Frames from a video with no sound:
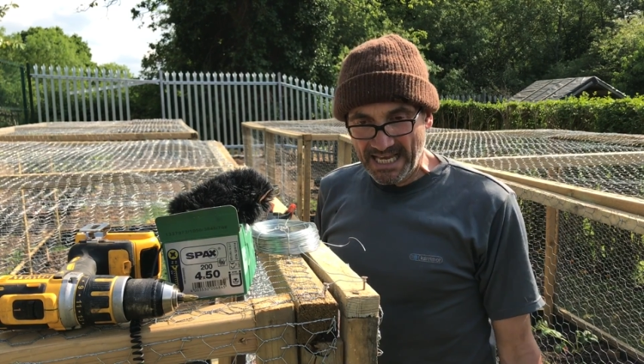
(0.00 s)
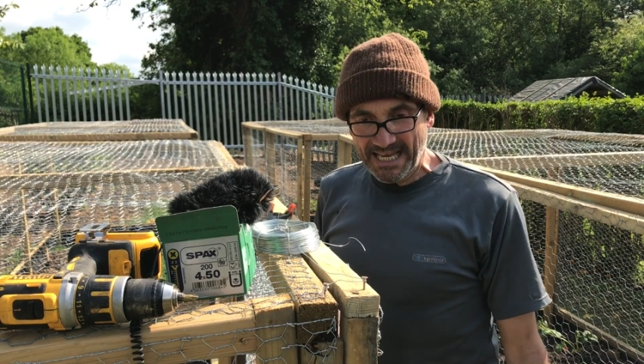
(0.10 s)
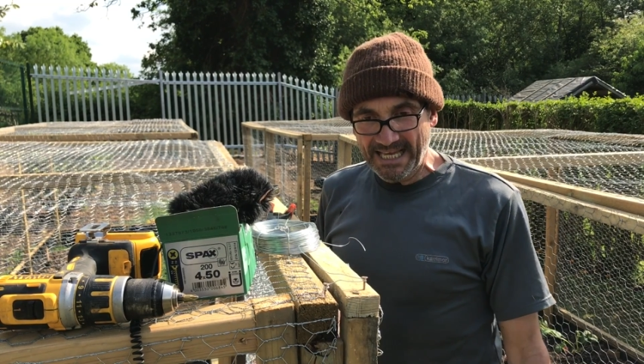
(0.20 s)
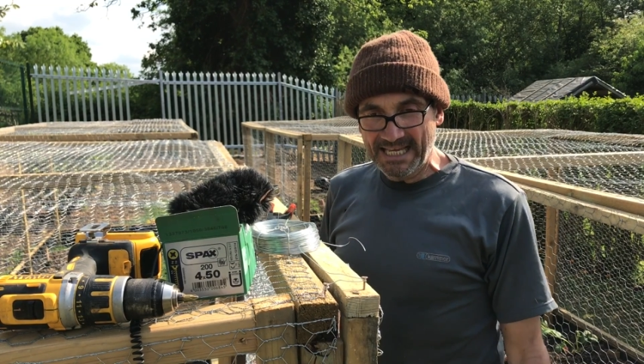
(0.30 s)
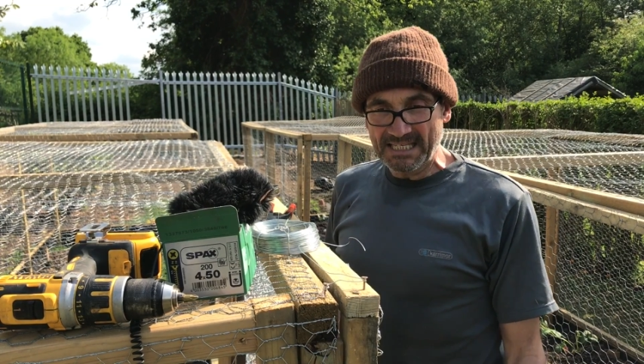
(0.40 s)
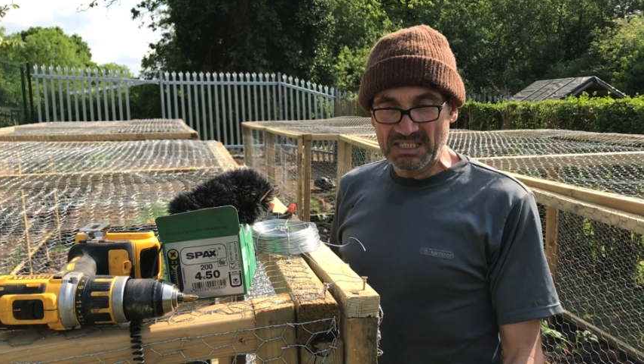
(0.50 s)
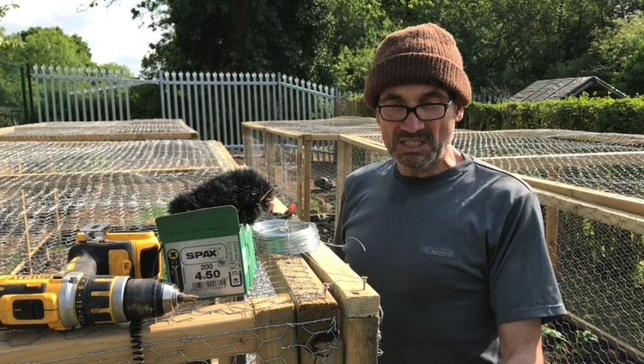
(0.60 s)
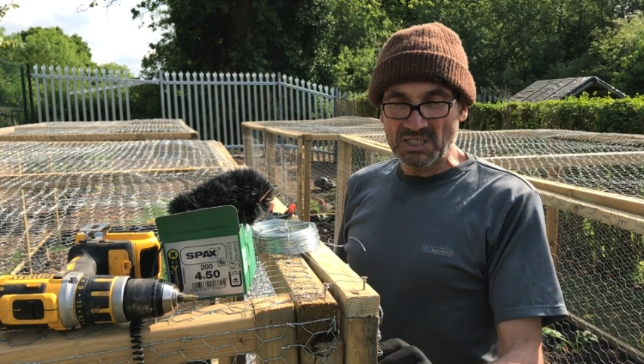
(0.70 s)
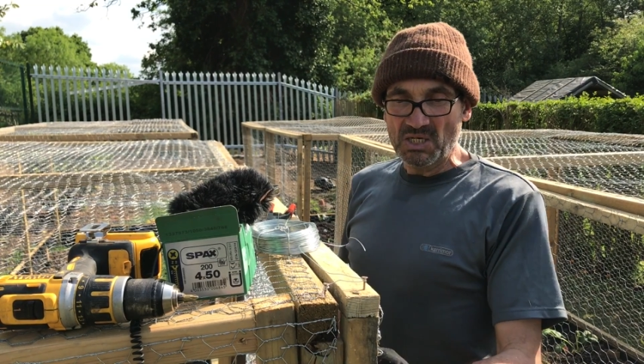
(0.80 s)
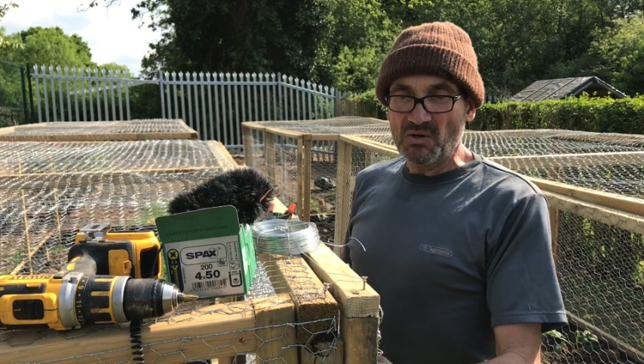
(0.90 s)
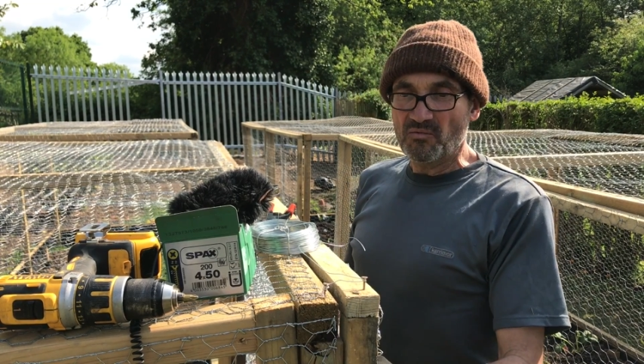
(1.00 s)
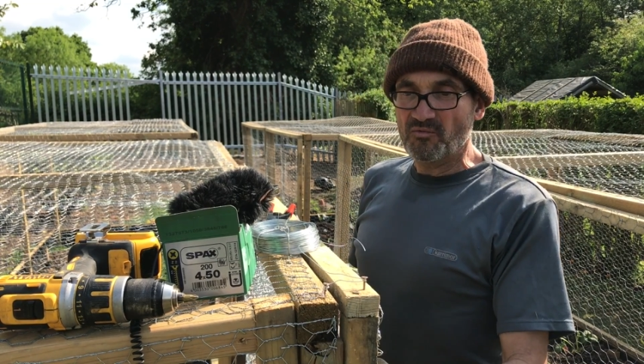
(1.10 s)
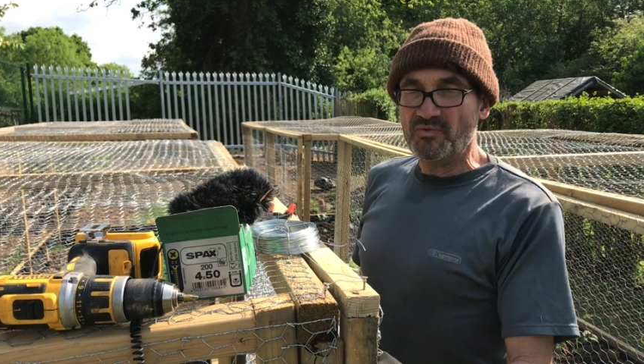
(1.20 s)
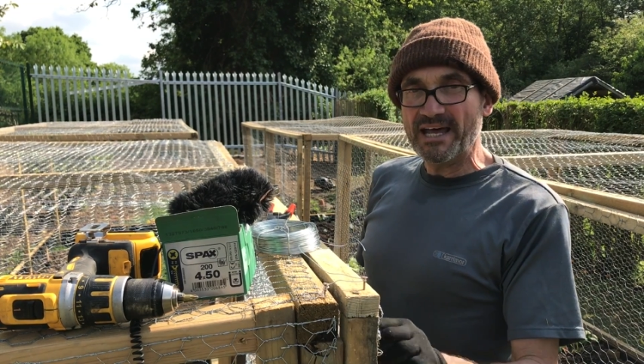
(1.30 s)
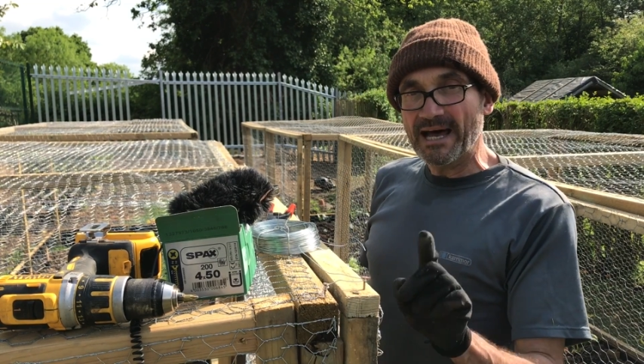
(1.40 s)
And
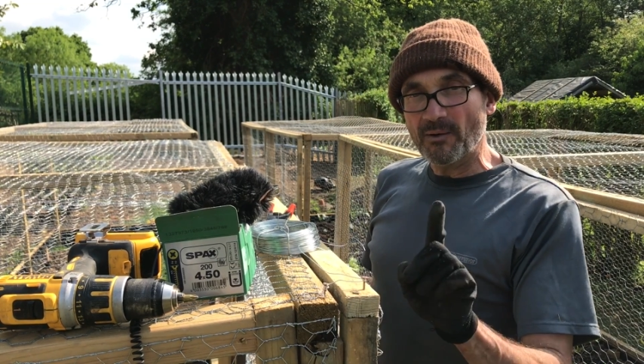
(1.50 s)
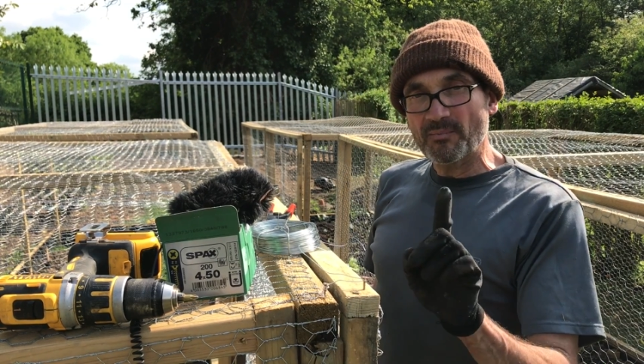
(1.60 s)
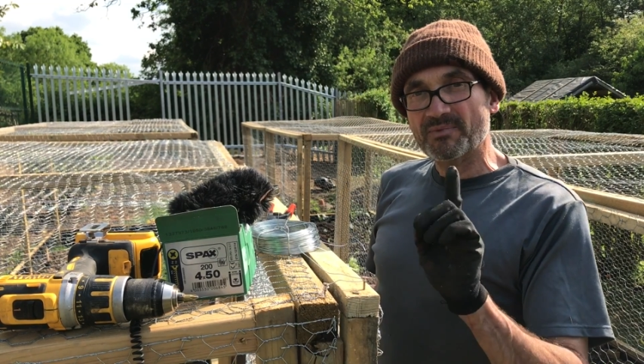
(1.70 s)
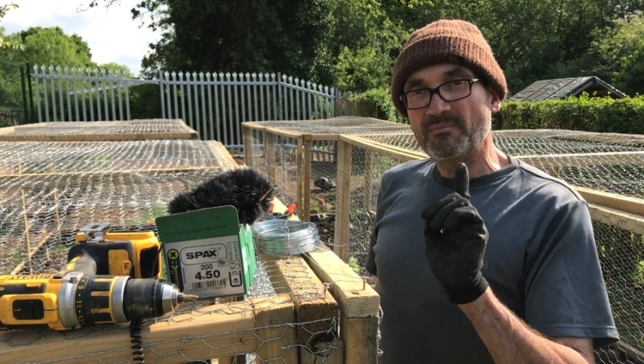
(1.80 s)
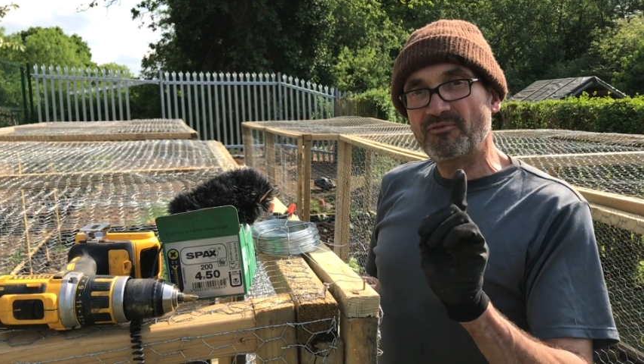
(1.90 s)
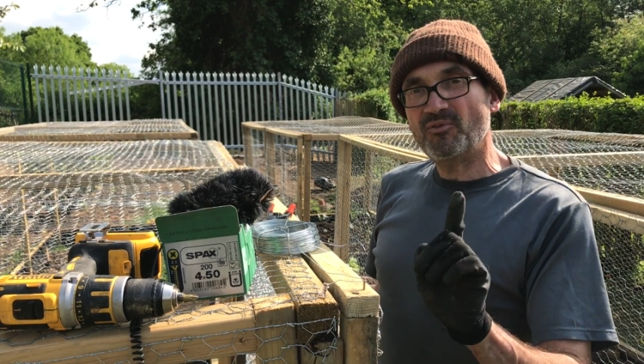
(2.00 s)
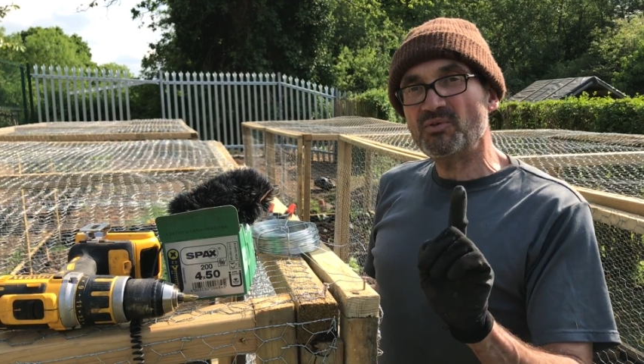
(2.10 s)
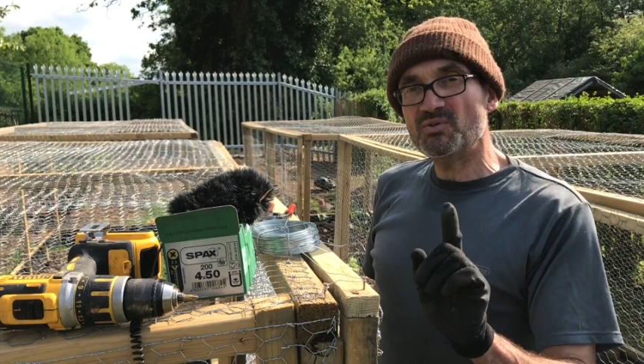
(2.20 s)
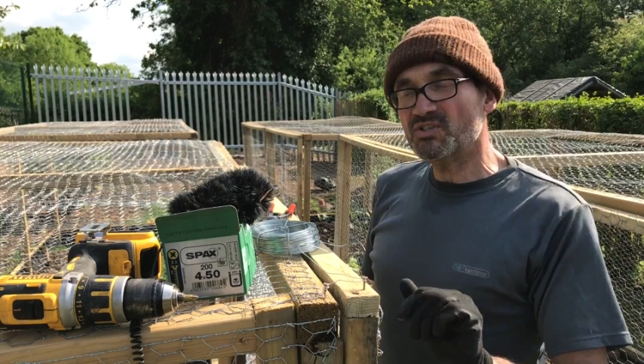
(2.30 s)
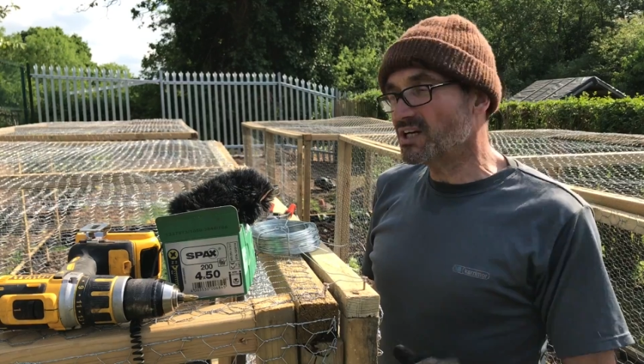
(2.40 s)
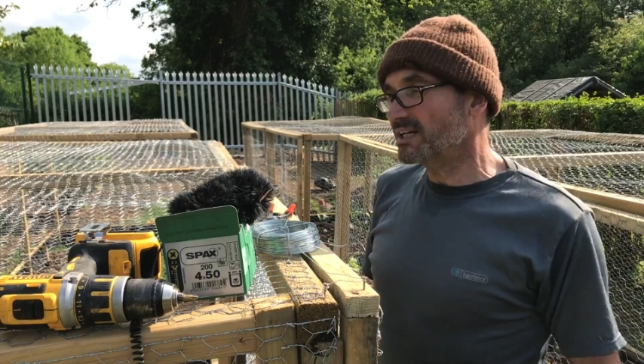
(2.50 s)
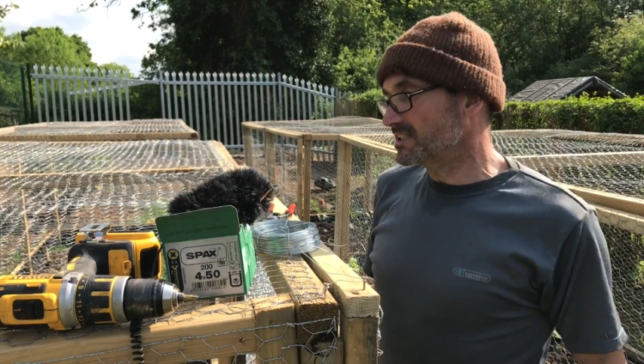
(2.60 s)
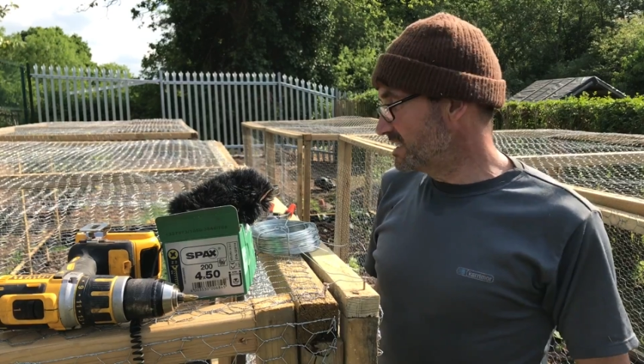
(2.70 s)
now before you start,